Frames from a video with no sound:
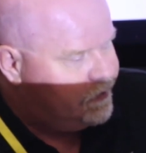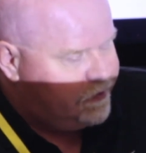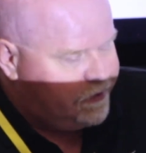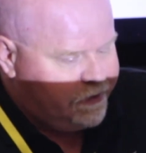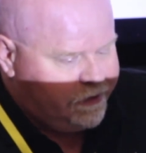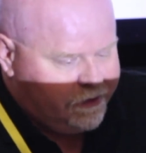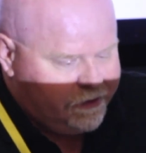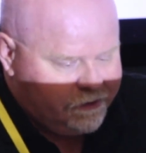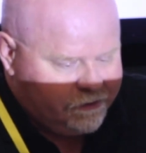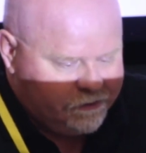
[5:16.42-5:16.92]

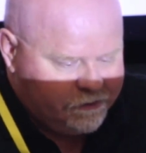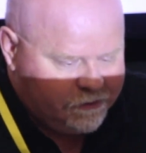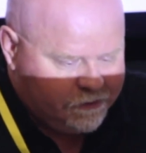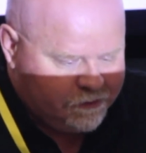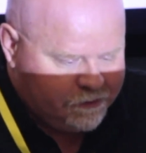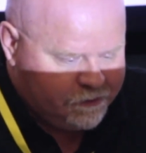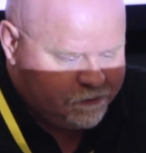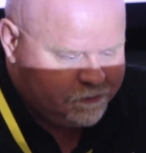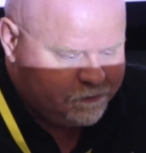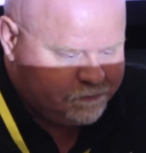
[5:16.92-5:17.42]
and
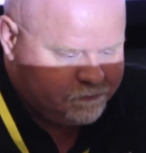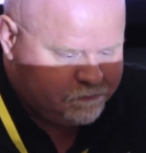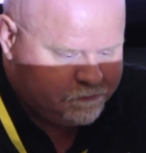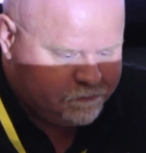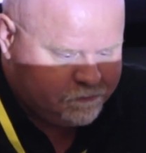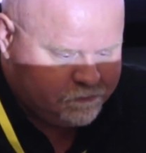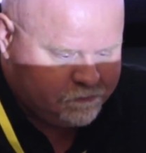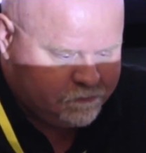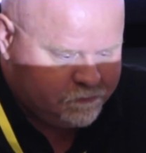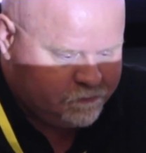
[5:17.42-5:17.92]

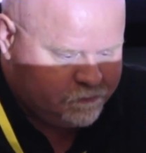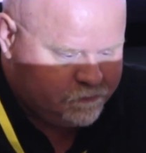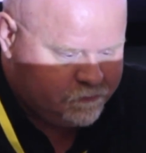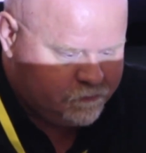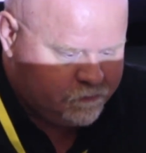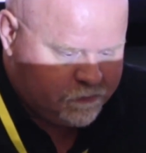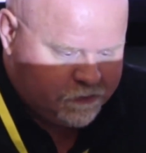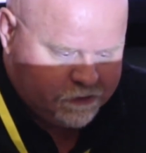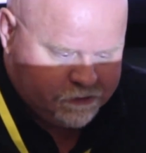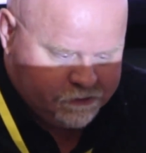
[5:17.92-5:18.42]

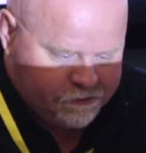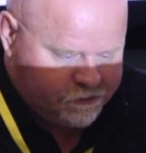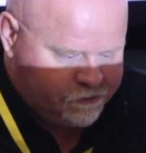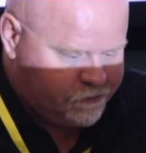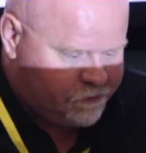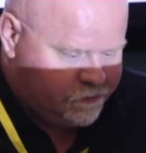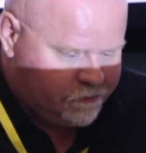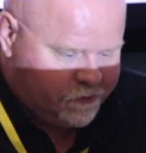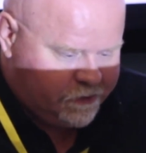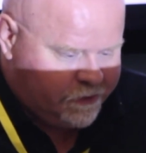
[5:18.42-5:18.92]
I
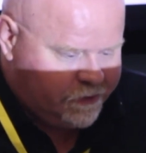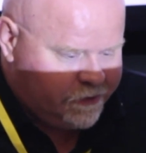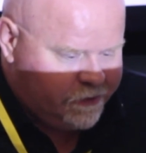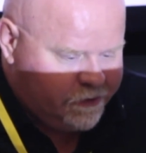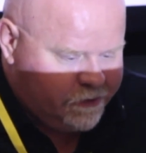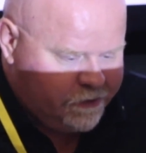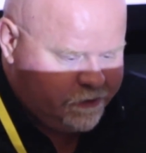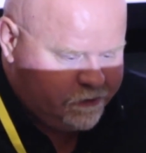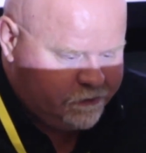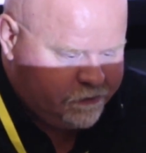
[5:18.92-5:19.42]
just
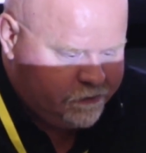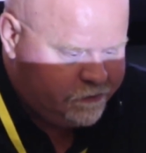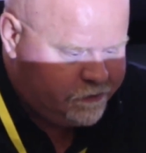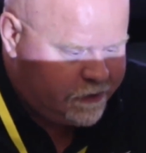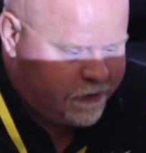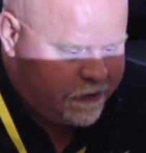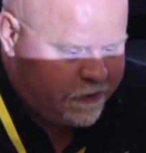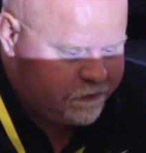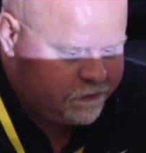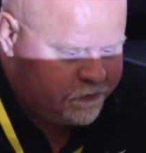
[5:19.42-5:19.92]
did
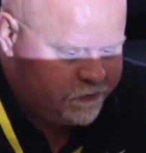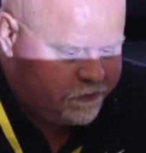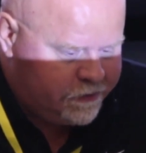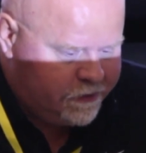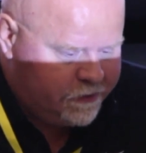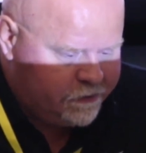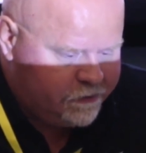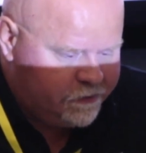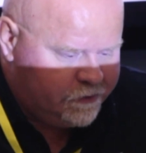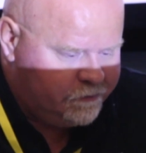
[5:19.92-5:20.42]
that, and
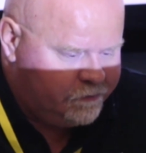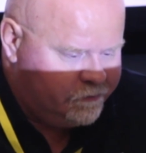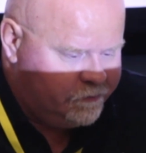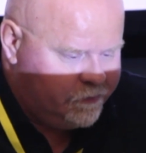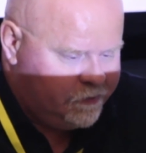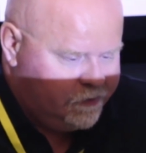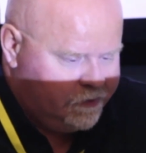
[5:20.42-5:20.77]
then